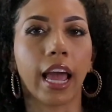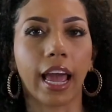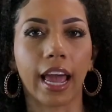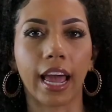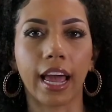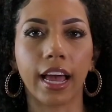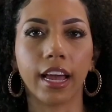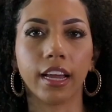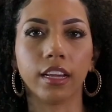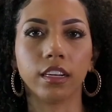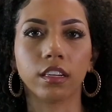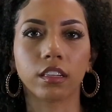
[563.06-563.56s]

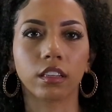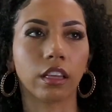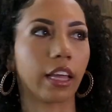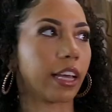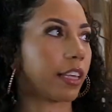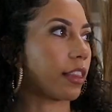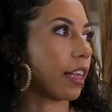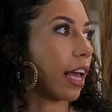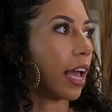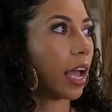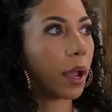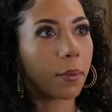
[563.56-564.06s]
and
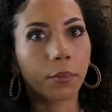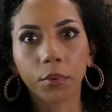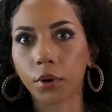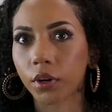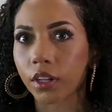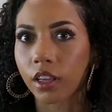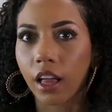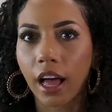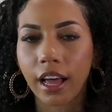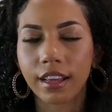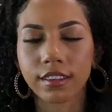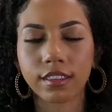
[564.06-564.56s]
like the amber
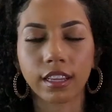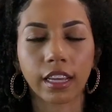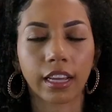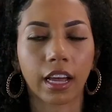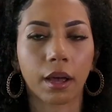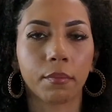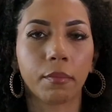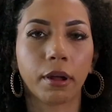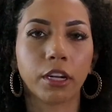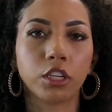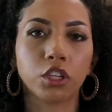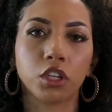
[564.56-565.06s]
glass, like
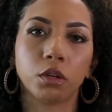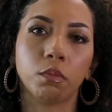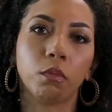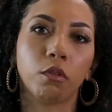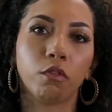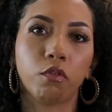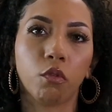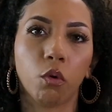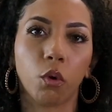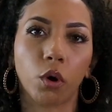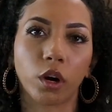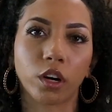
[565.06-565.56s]
I mentioned
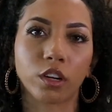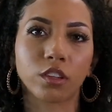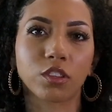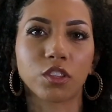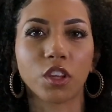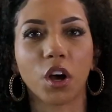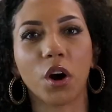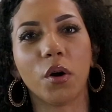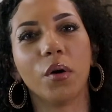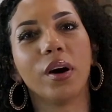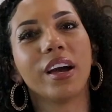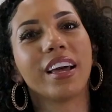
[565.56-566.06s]
before.
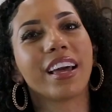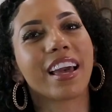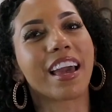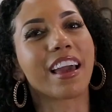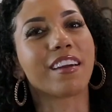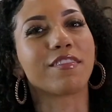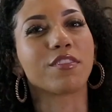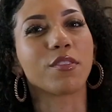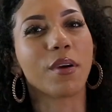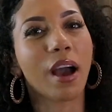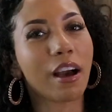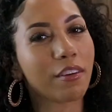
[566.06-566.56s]
So
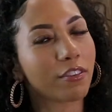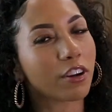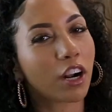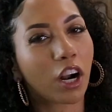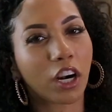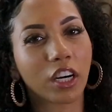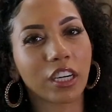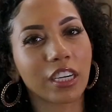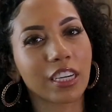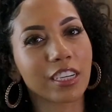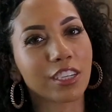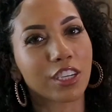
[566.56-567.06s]
if you haven't
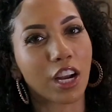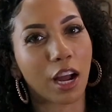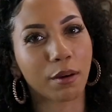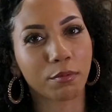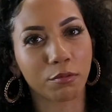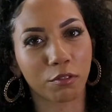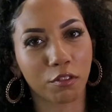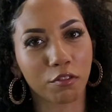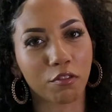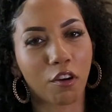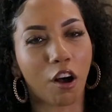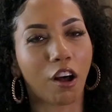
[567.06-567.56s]
already shopped
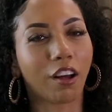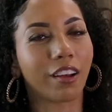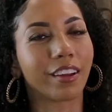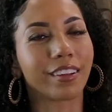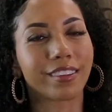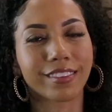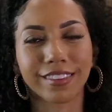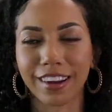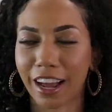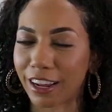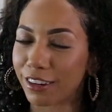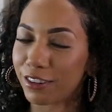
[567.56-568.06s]
for fall,
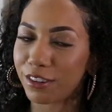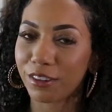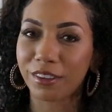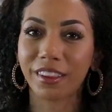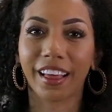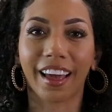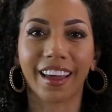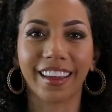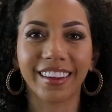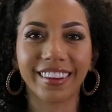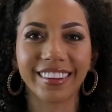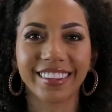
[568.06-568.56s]
it's not too
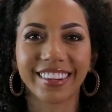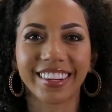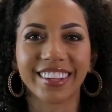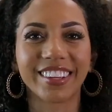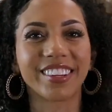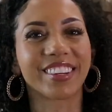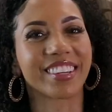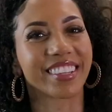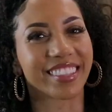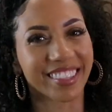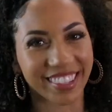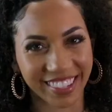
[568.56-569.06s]
late.
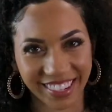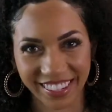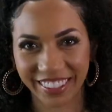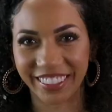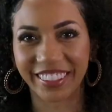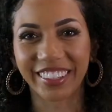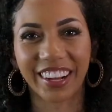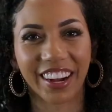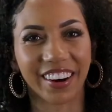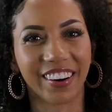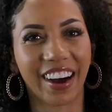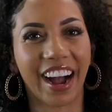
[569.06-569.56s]
You can
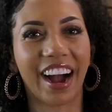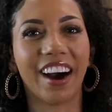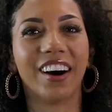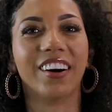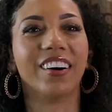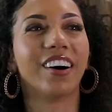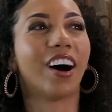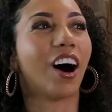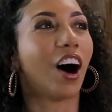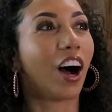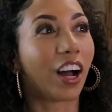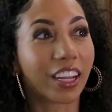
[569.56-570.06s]
still go
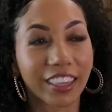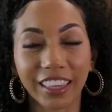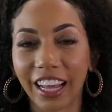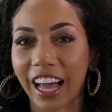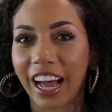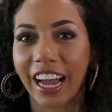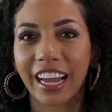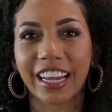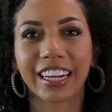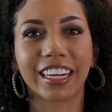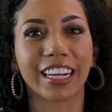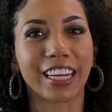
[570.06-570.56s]
out
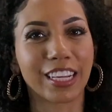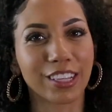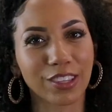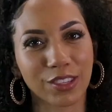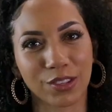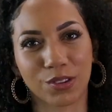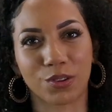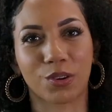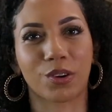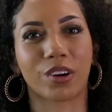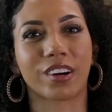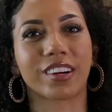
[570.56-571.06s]
online in
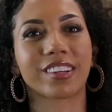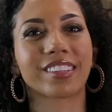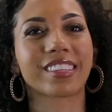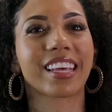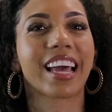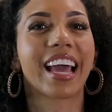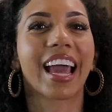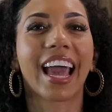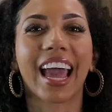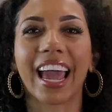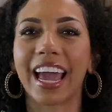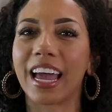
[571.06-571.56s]
stores
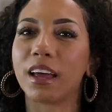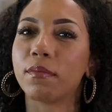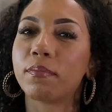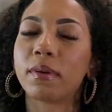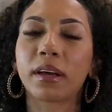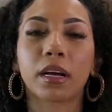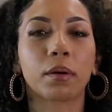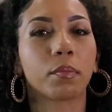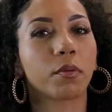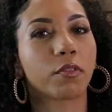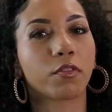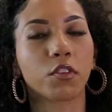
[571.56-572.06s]
and
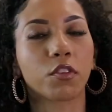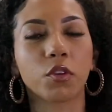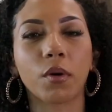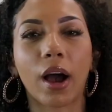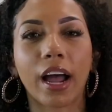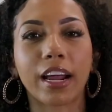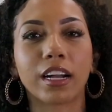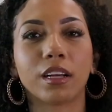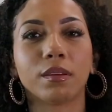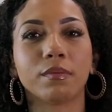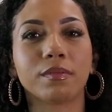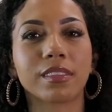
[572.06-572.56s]
pick up a few
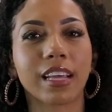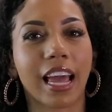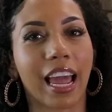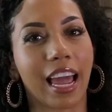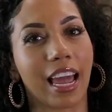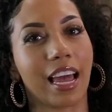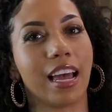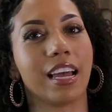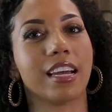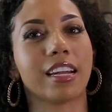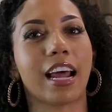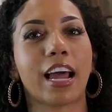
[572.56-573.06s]
items,
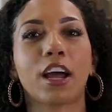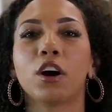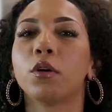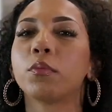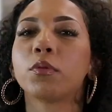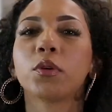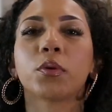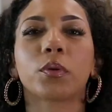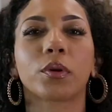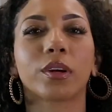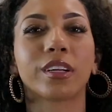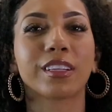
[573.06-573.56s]
and I hope
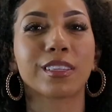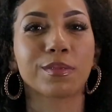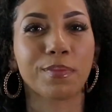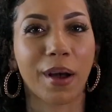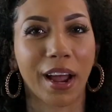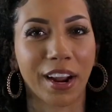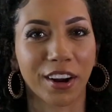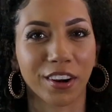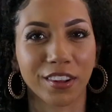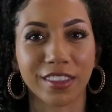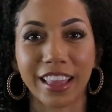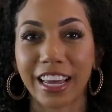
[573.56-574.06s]
you were
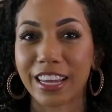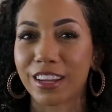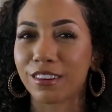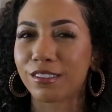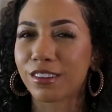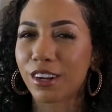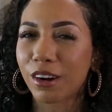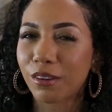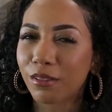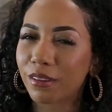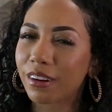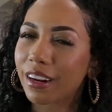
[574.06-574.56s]
inspired that you
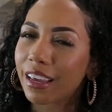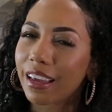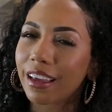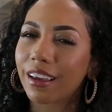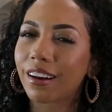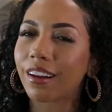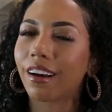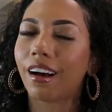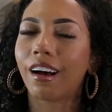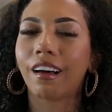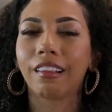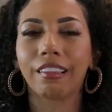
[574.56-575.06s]
don't
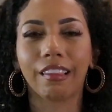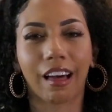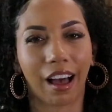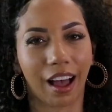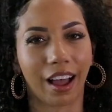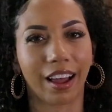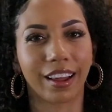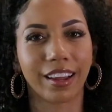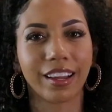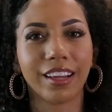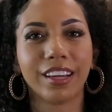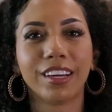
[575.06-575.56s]
need a
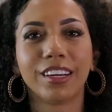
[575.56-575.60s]
lot